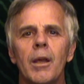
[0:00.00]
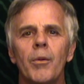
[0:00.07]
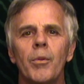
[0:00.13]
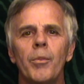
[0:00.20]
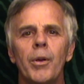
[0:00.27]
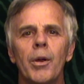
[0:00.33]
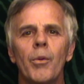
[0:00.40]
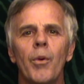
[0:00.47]
It
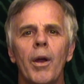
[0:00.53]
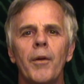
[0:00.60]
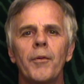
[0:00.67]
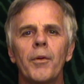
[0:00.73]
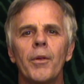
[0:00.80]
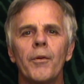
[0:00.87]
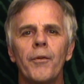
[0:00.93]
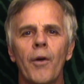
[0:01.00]
would be a way
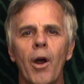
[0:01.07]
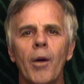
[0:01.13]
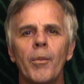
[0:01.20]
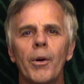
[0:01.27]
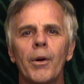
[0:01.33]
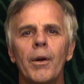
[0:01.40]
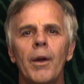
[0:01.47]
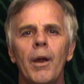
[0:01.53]
for the
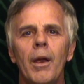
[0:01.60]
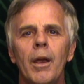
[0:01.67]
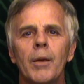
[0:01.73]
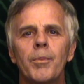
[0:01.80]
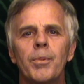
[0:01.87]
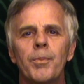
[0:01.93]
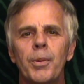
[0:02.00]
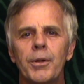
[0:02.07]
farmer,
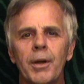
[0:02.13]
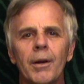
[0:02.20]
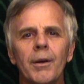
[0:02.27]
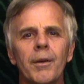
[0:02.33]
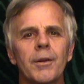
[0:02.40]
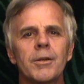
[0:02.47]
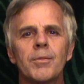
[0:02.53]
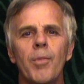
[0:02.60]

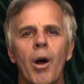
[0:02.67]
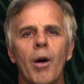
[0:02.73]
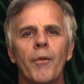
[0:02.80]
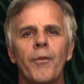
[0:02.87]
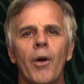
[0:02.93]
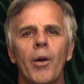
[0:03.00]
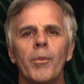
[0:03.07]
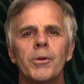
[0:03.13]
particularly the small
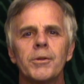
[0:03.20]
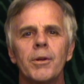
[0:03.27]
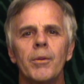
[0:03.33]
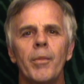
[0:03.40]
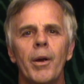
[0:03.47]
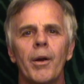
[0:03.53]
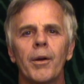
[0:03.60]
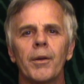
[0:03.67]
farmers in
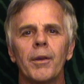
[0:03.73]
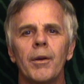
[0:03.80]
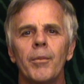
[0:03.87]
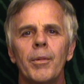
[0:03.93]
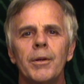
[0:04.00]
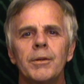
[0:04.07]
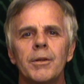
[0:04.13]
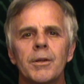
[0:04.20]
America that
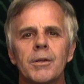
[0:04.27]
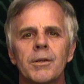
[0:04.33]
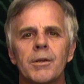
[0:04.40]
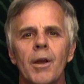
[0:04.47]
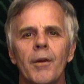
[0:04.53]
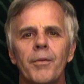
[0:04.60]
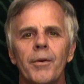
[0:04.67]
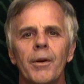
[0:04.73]
have been just
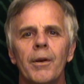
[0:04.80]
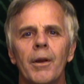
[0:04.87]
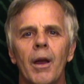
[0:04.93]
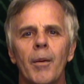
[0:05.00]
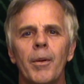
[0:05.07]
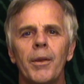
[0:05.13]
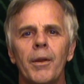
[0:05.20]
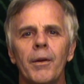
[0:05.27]
suffering.
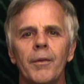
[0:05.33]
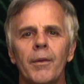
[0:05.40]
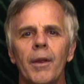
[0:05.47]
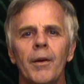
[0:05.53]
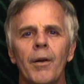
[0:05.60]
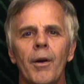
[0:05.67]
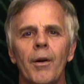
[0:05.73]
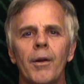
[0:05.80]
I mean, they're,
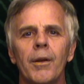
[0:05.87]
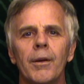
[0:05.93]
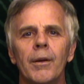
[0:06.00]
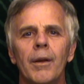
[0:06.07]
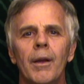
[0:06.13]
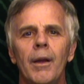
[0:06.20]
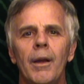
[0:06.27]
they're hurting.